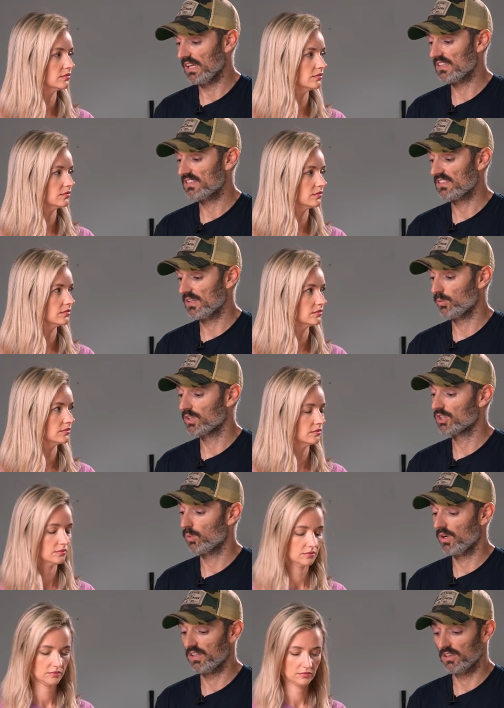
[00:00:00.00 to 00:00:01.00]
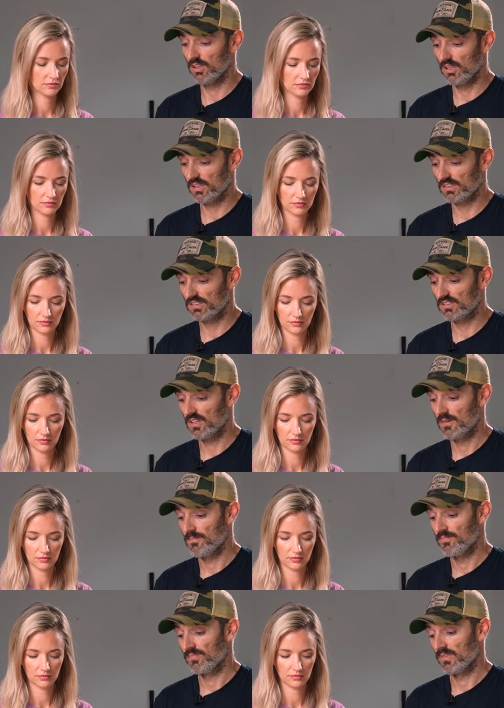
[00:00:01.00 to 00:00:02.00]
Speaker 1: and see which one looks
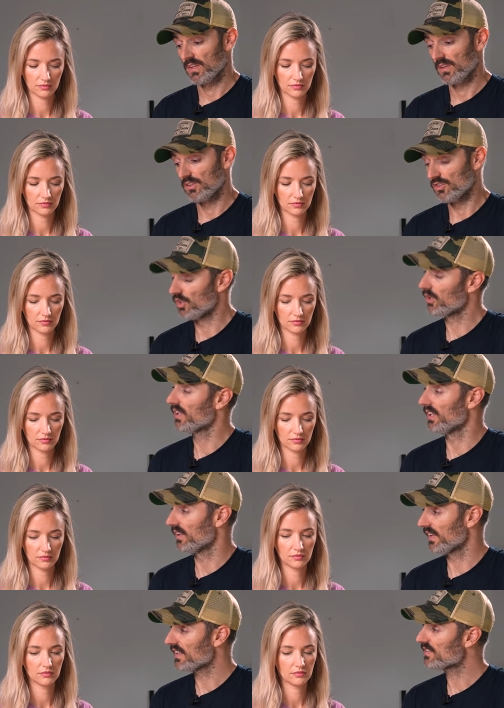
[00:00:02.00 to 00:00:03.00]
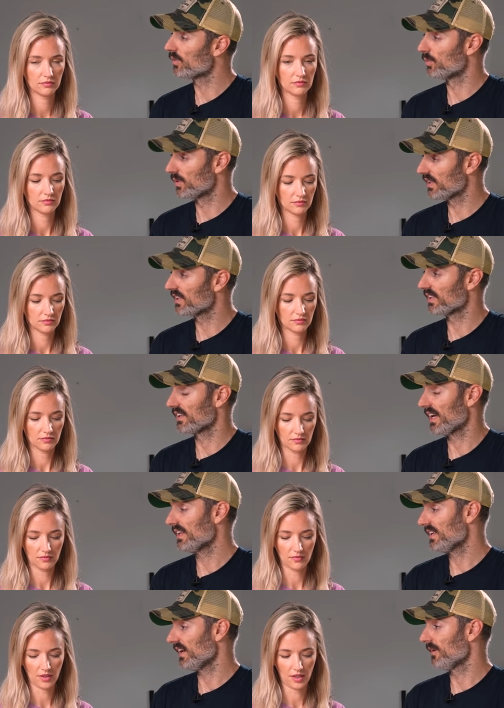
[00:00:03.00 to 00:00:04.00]
dirtier. That's a really
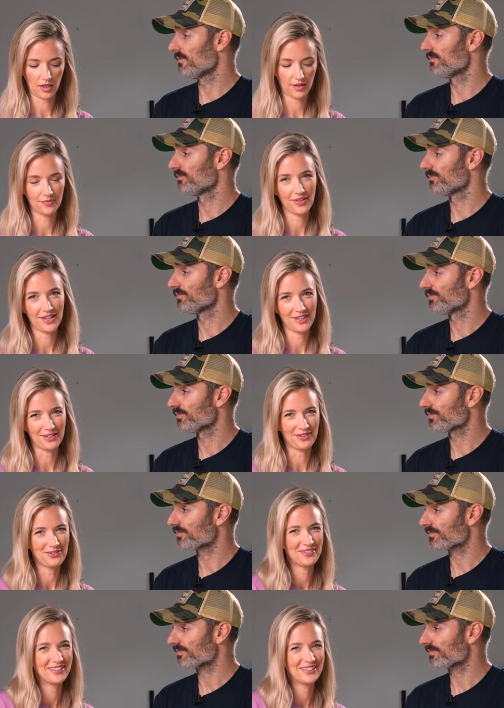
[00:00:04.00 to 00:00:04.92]
good idea. Okay, thank you.